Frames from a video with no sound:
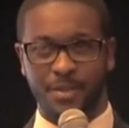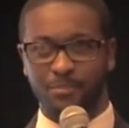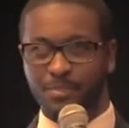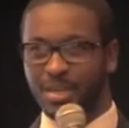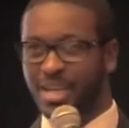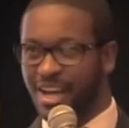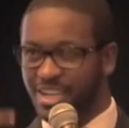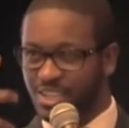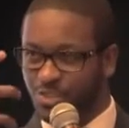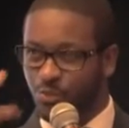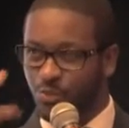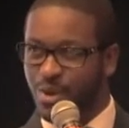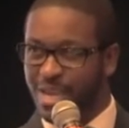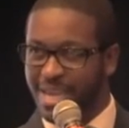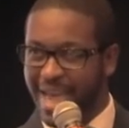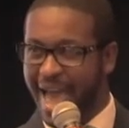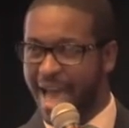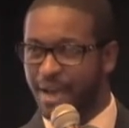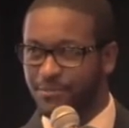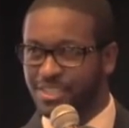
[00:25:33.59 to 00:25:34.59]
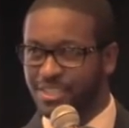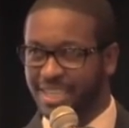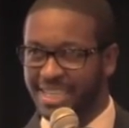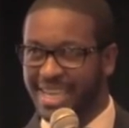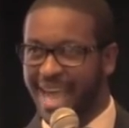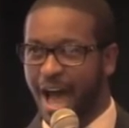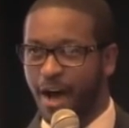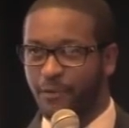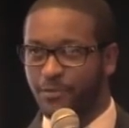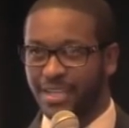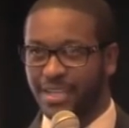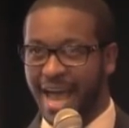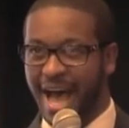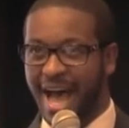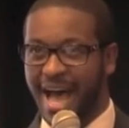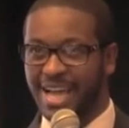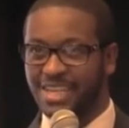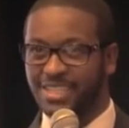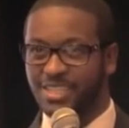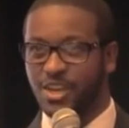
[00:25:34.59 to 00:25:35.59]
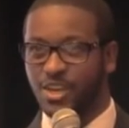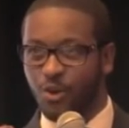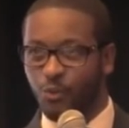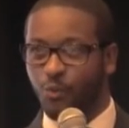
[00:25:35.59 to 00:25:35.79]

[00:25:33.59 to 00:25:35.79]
because we have to galvanize